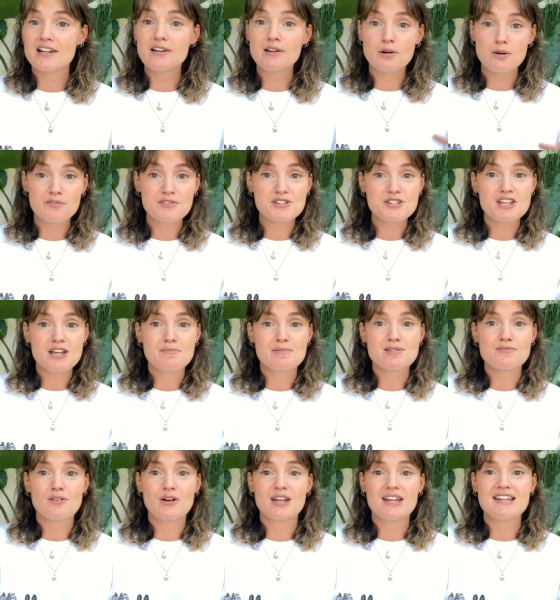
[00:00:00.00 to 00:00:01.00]
lot of the time
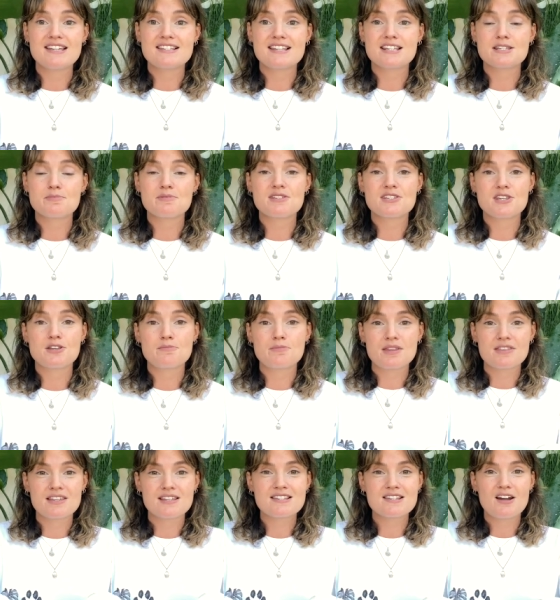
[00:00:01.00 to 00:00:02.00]
it's very easy to assume
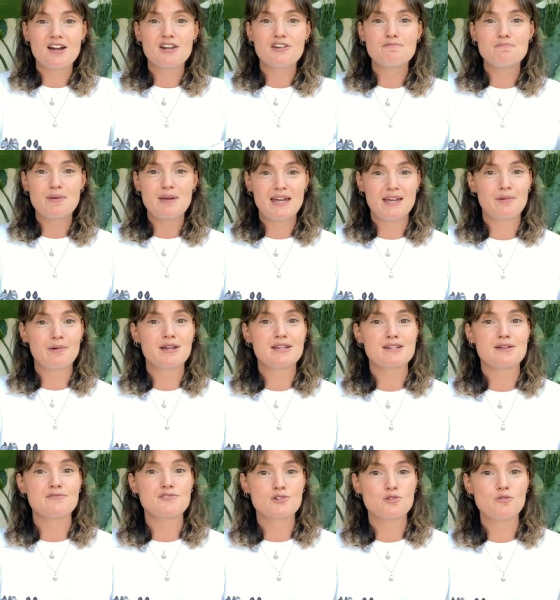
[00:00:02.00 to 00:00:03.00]
that this kind of period
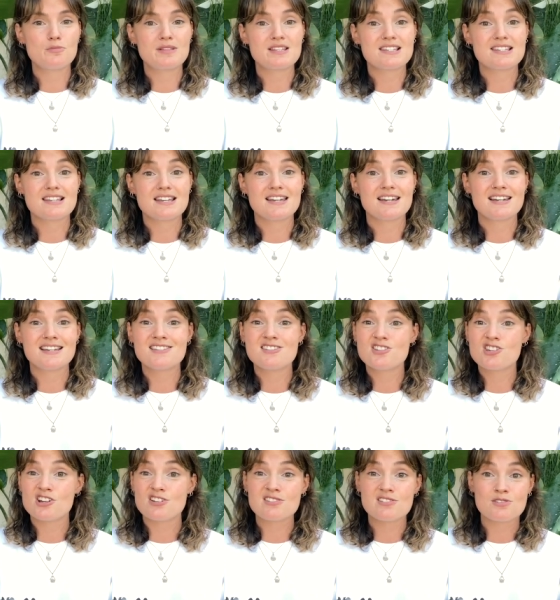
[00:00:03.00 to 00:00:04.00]
of dormancy is
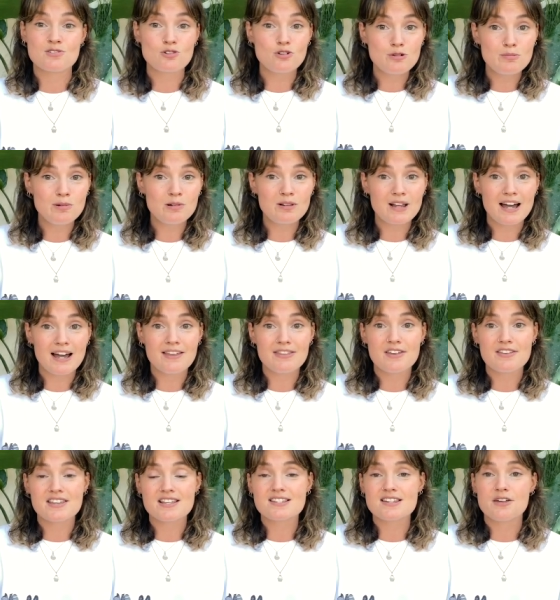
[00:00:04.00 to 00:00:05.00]
just normal and
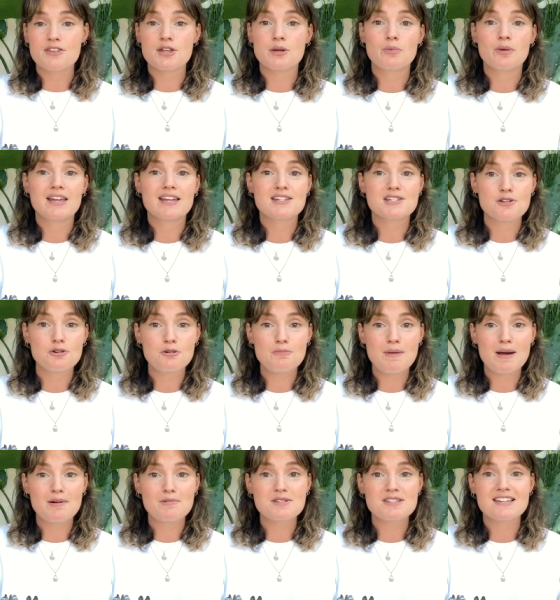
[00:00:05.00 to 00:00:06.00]
that there's nothing we can do
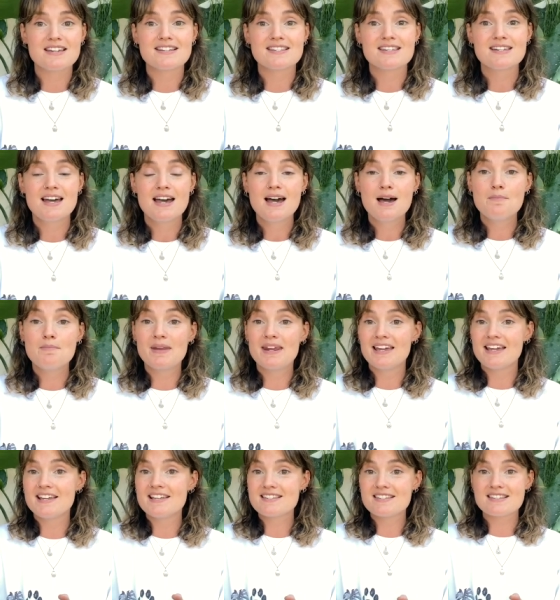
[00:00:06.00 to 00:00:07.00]
about it. But
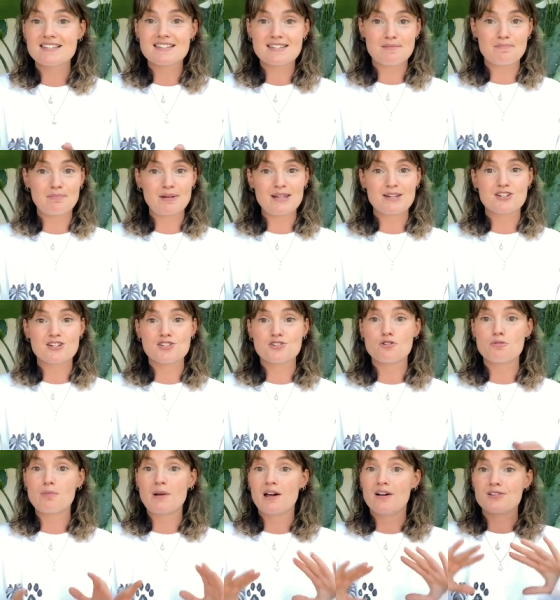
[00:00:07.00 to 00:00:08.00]
it is simply just
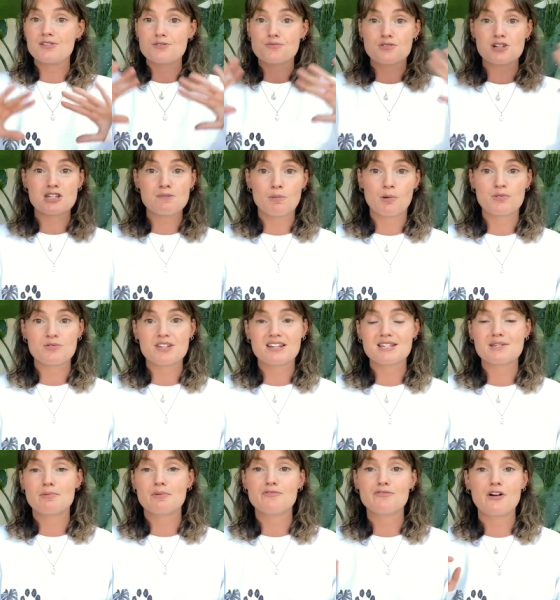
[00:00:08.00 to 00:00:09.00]
your plants responding
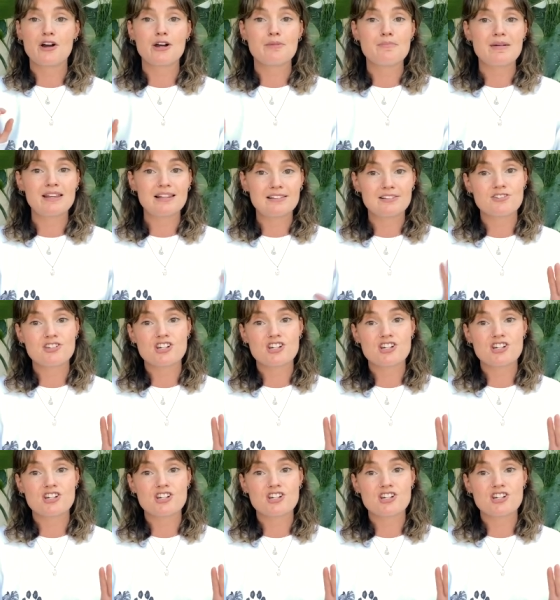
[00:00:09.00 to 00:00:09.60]
to environmental